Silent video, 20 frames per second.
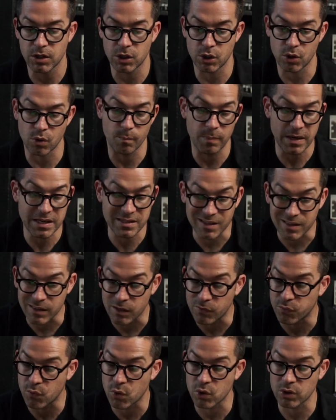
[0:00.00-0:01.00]
you know, basically
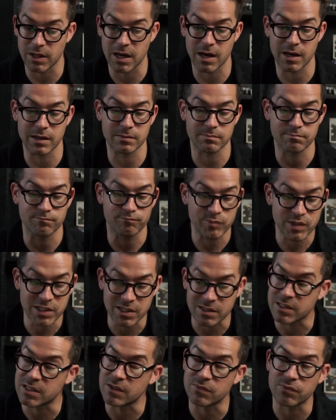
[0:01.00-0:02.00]
a 4-line
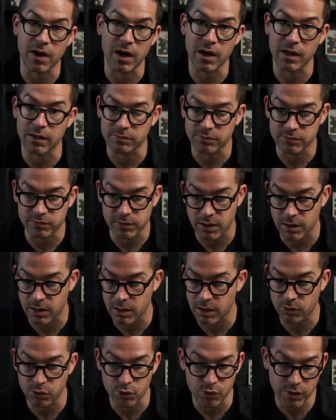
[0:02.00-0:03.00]

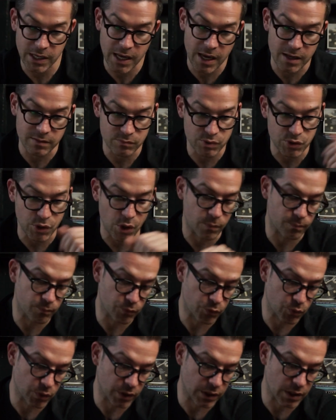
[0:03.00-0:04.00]
6538. So
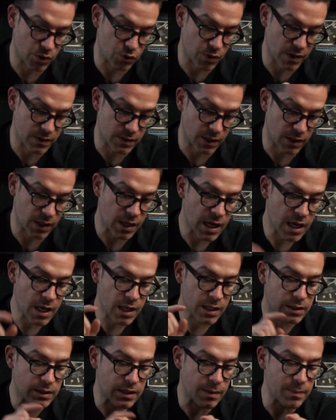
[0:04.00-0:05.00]
really interesting.
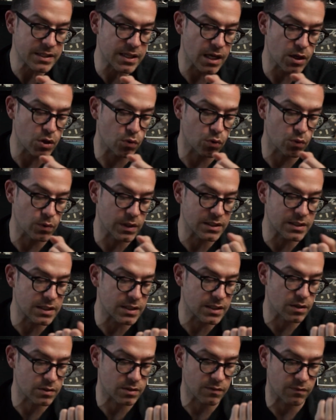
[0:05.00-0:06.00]
Let me take you through the
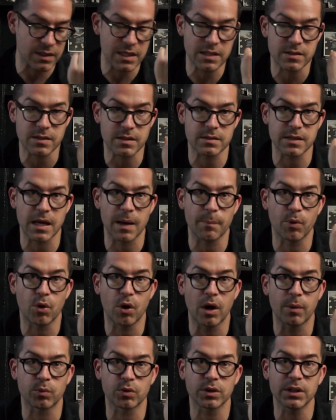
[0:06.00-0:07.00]
details of this
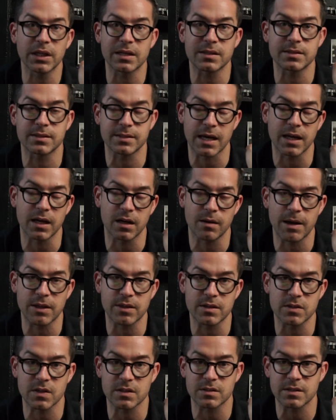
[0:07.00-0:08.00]
example. I'm really excited about
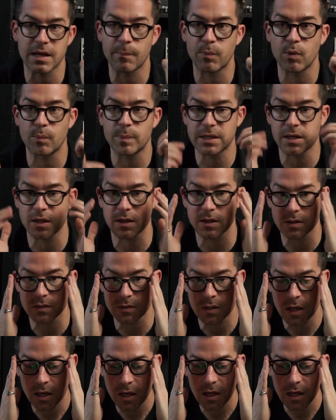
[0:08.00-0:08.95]
this example because